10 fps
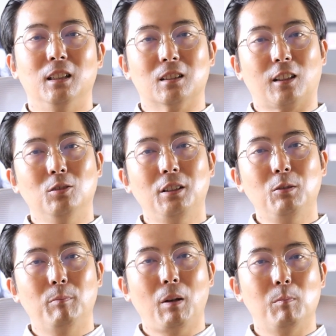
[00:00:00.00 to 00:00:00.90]
It's like
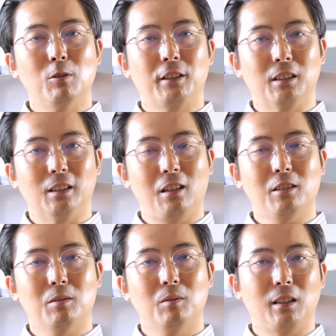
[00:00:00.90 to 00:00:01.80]
only remembering the
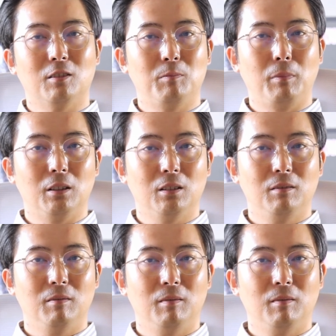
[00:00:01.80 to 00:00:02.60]
last slide of a meal.